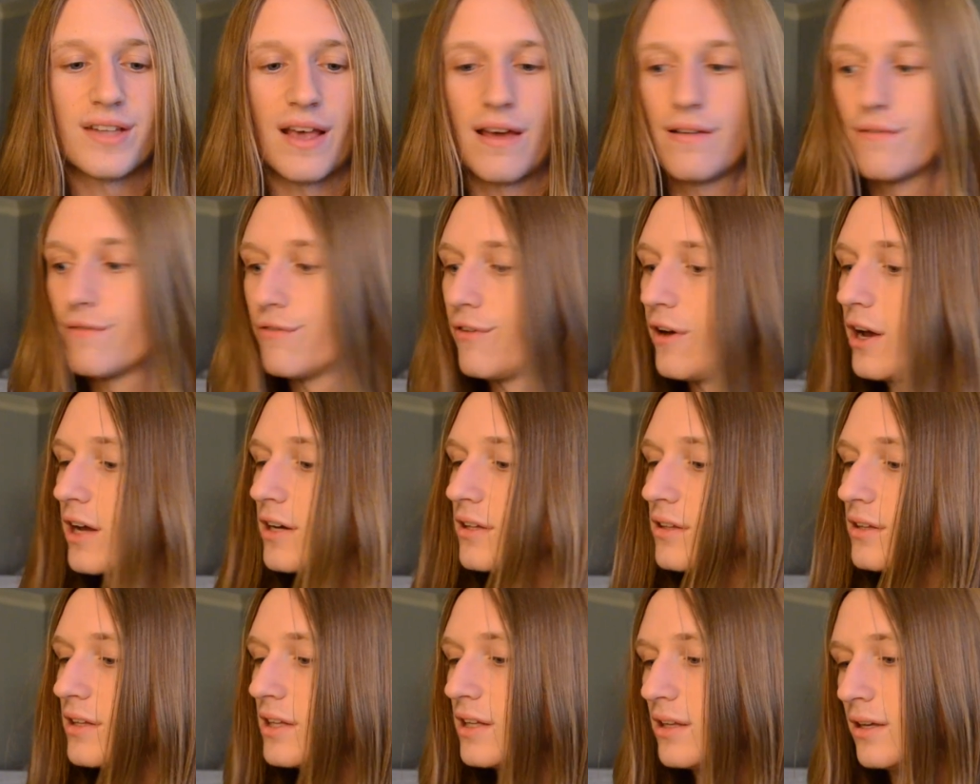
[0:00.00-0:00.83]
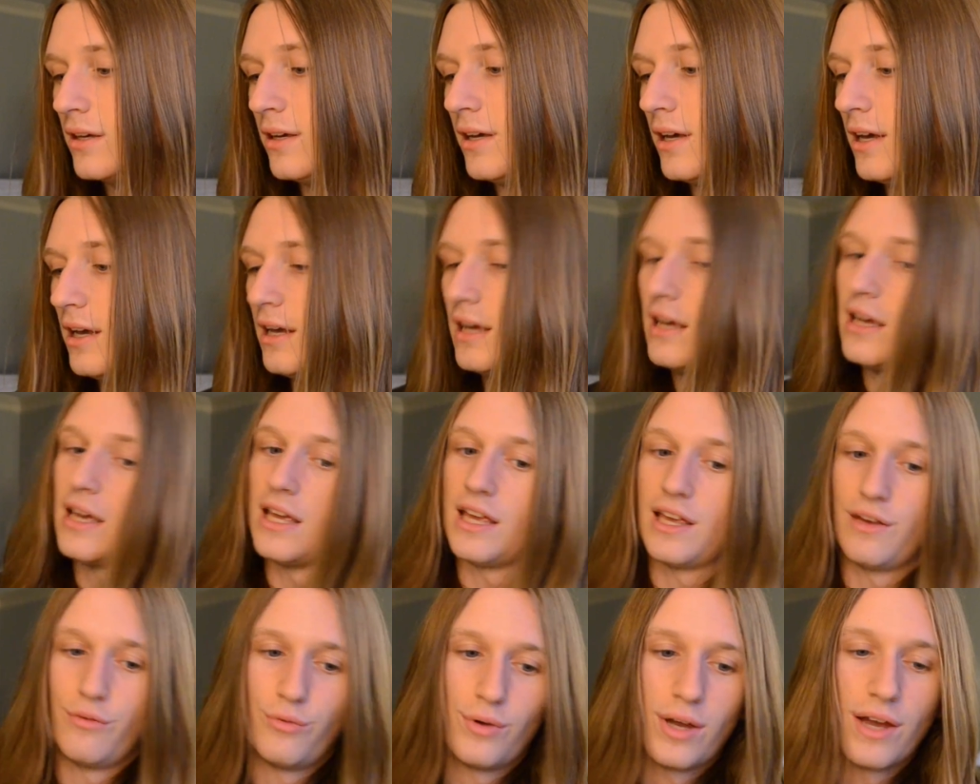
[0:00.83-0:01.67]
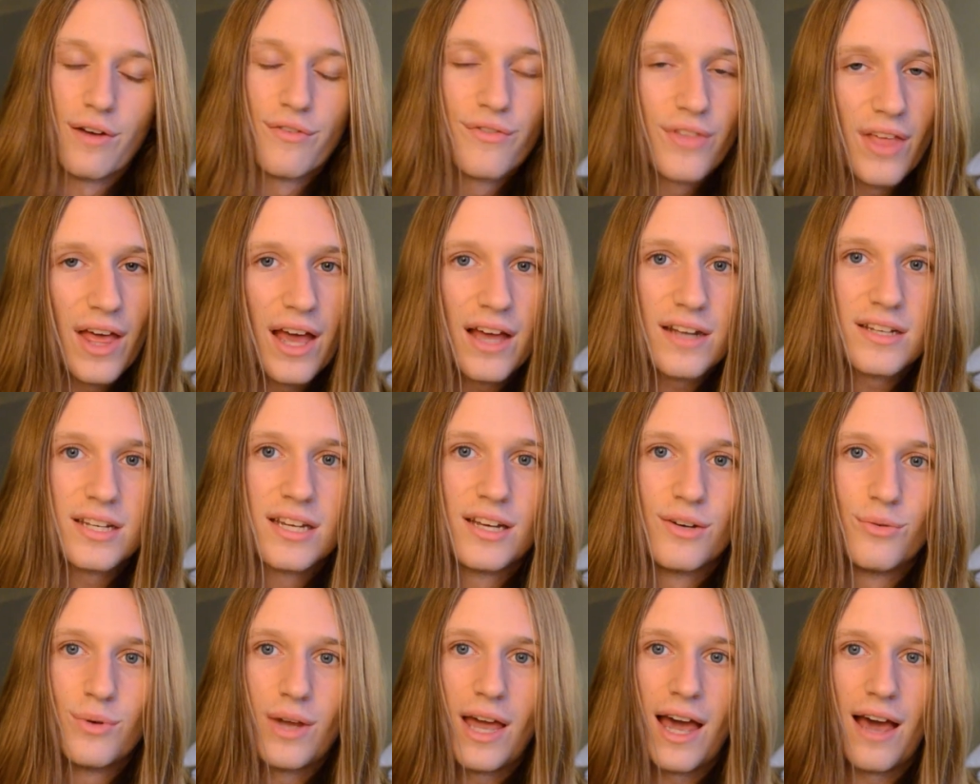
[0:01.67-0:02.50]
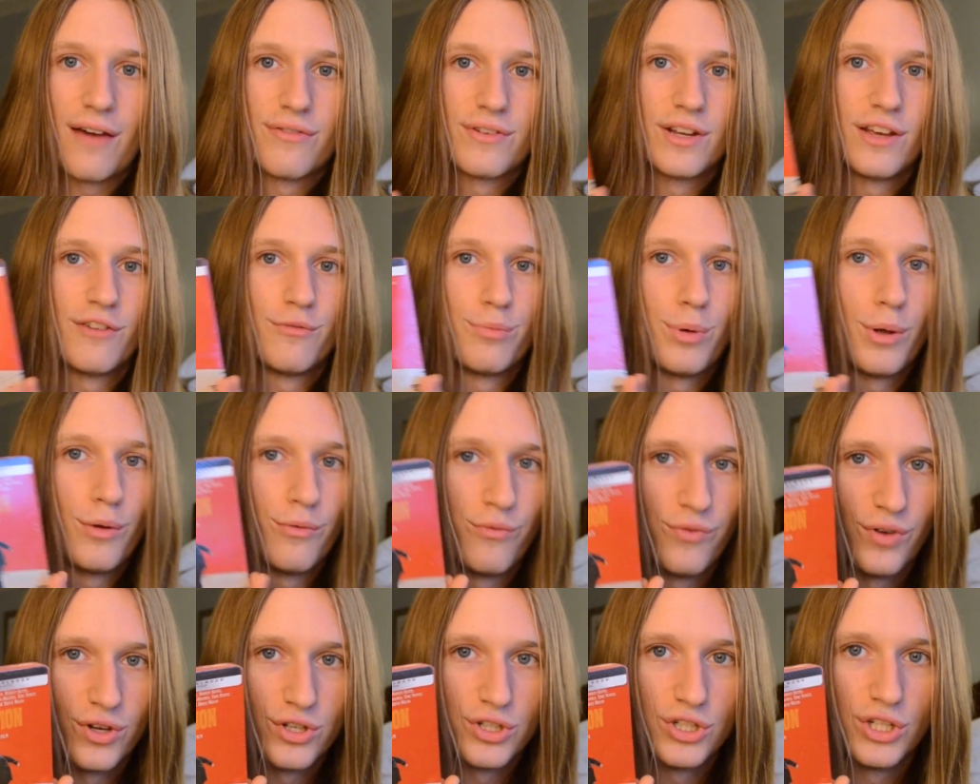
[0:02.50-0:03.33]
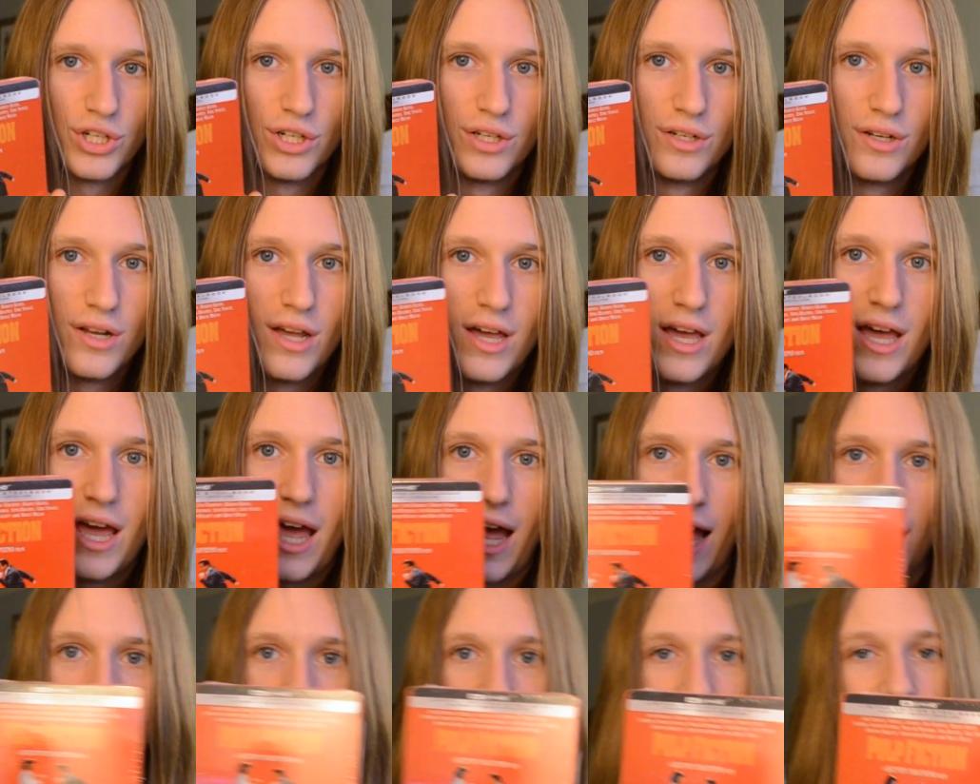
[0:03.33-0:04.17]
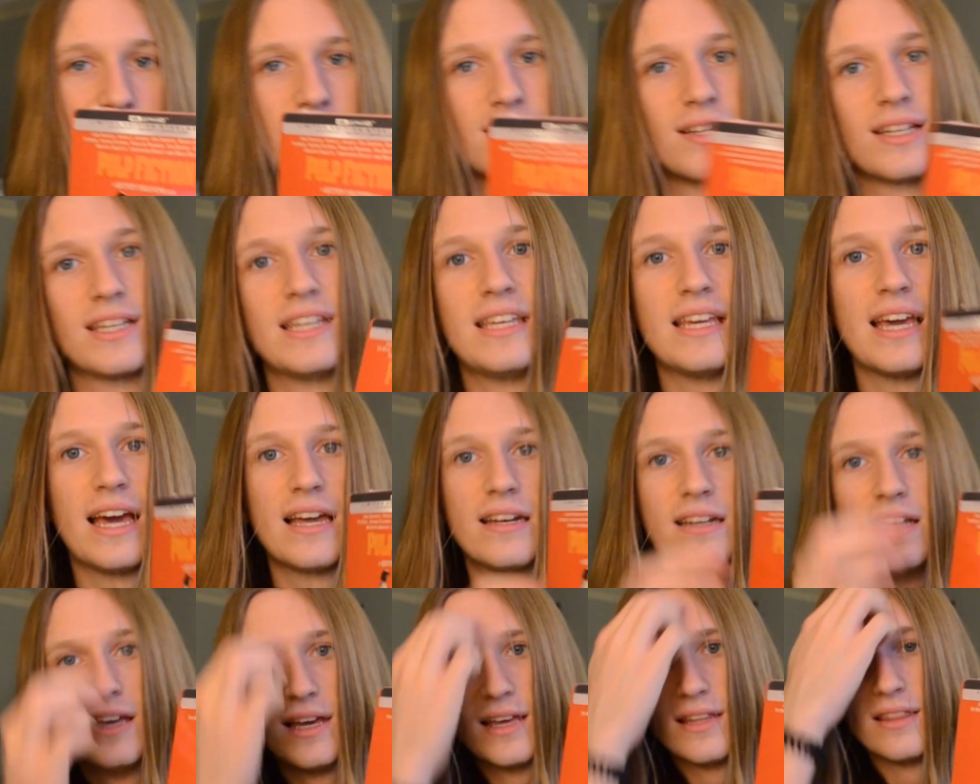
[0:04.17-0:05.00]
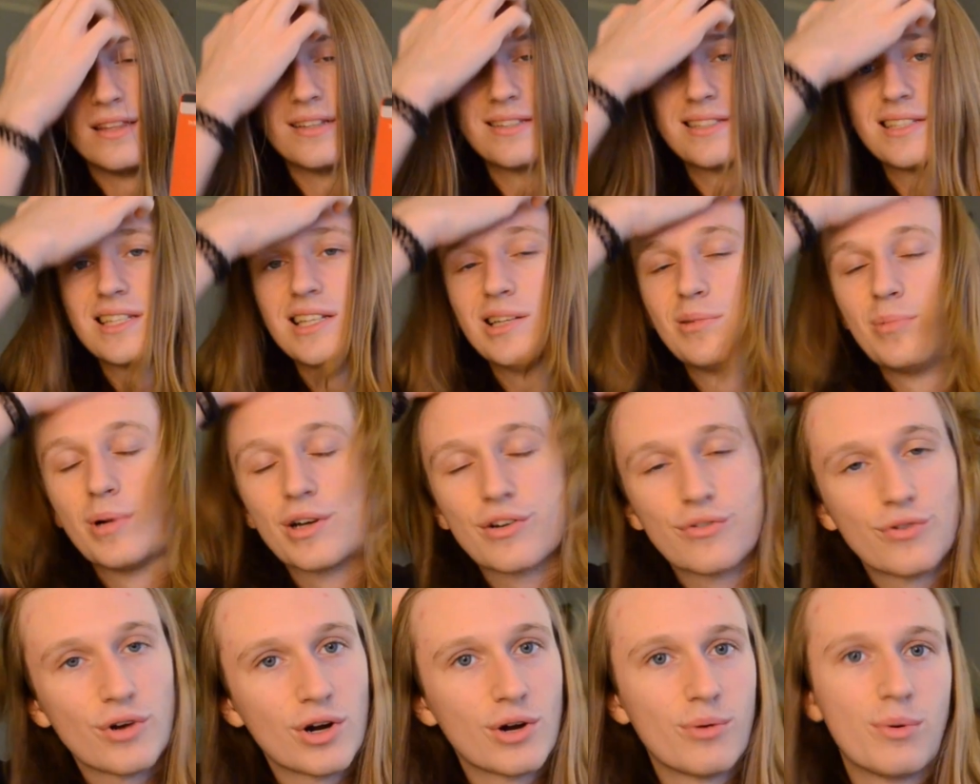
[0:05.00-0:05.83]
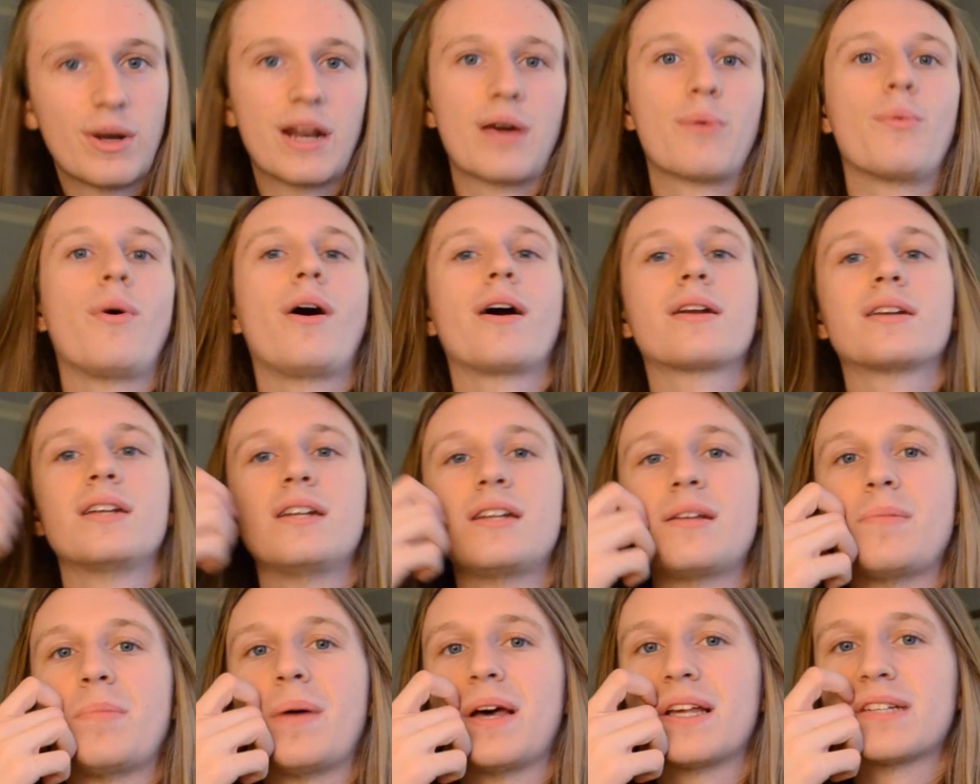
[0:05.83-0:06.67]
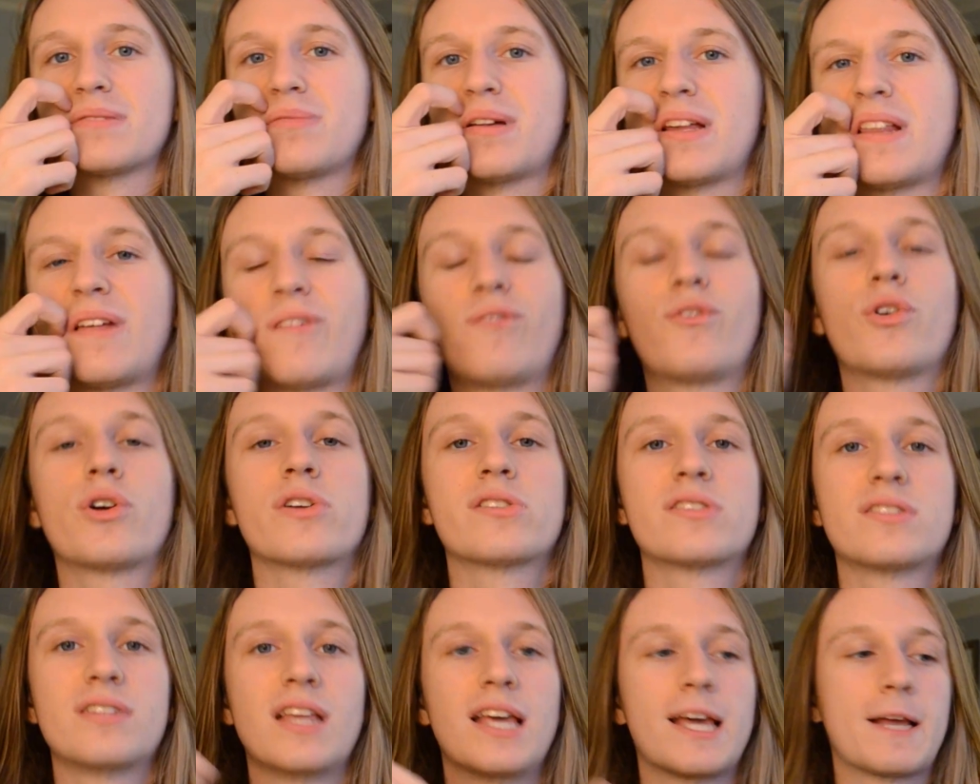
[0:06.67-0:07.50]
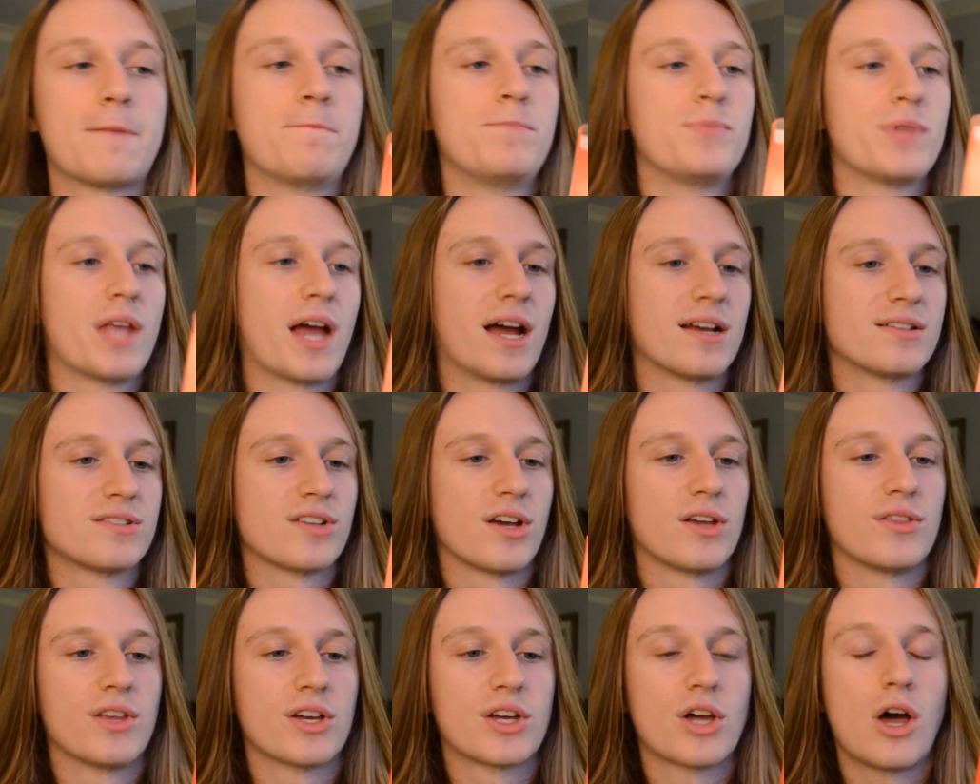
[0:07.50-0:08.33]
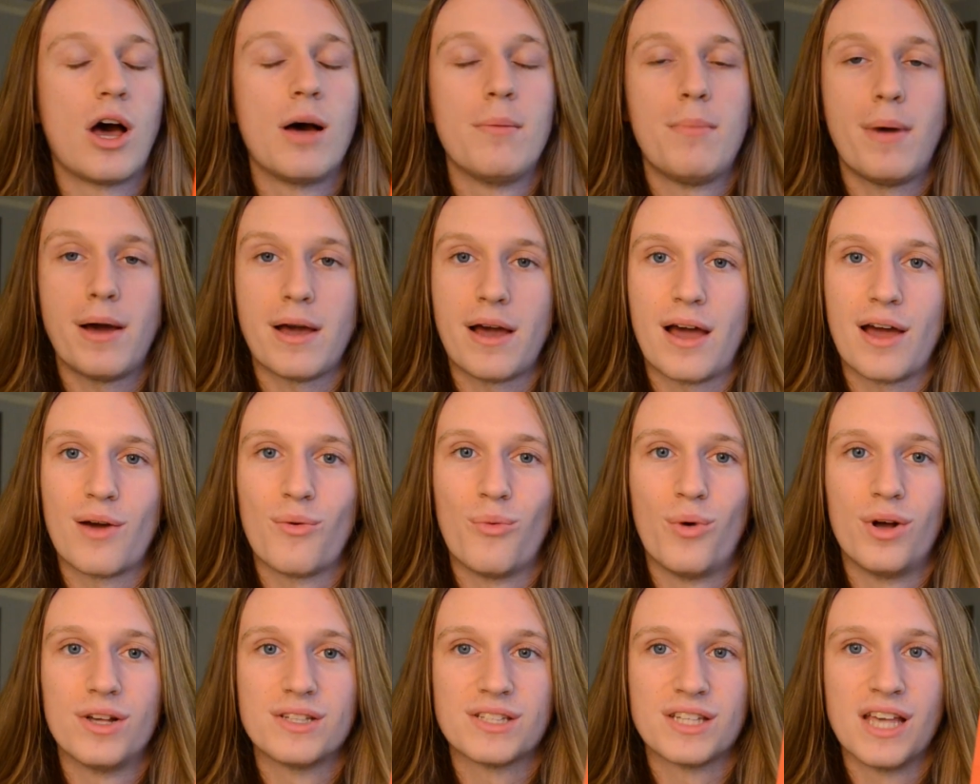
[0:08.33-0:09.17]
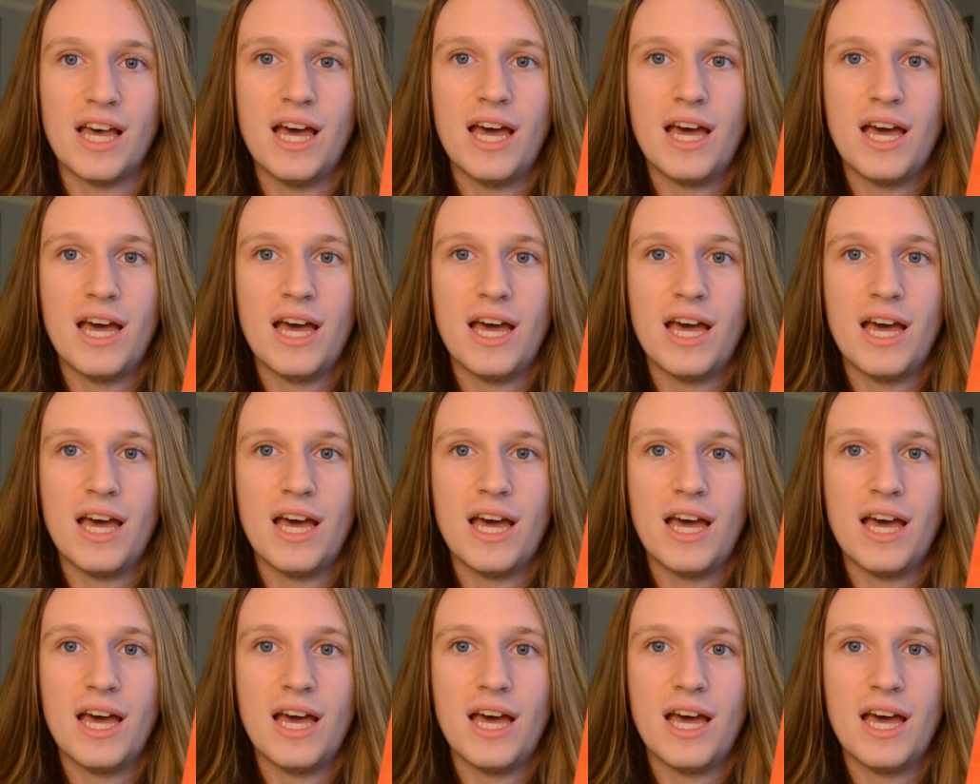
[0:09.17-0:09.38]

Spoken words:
And finally, if we have that, we have to have Pulp Fiction, and this is, again, the steelbook for it. When I walked into Best Buy, the first thing I saw that caught my eye was